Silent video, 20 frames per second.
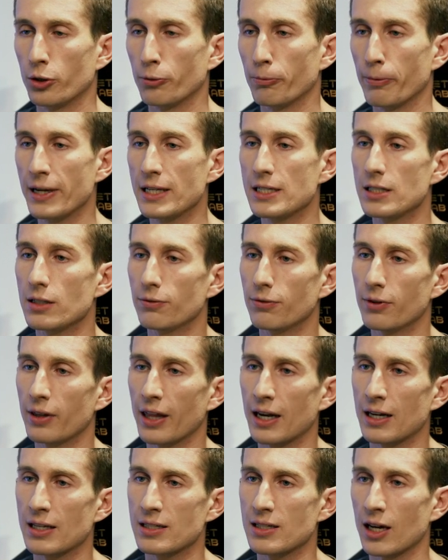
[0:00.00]
The reason for
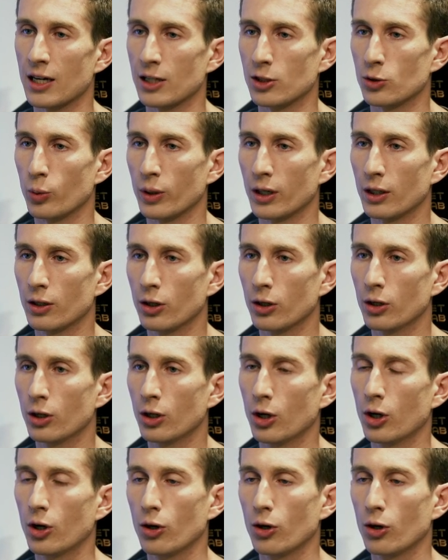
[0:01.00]
that is Arduino